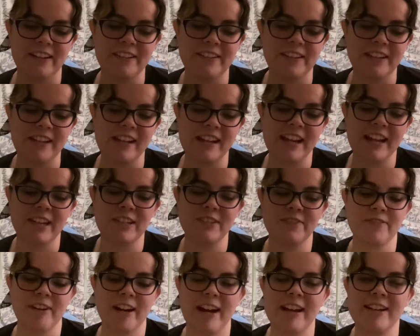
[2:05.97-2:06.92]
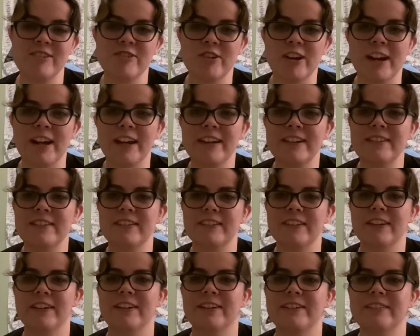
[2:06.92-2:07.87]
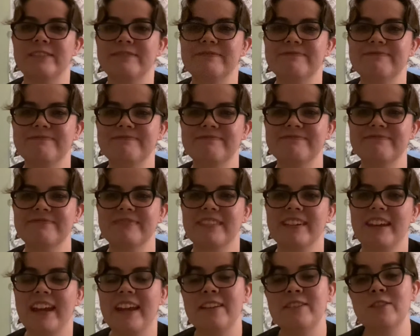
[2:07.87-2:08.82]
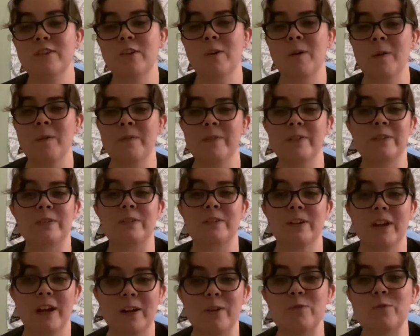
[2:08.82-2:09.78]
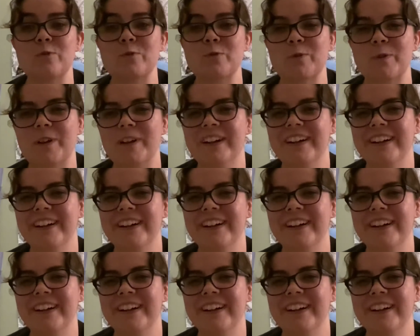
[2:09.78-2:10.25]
the next franchise, and sorry if it's kind of short,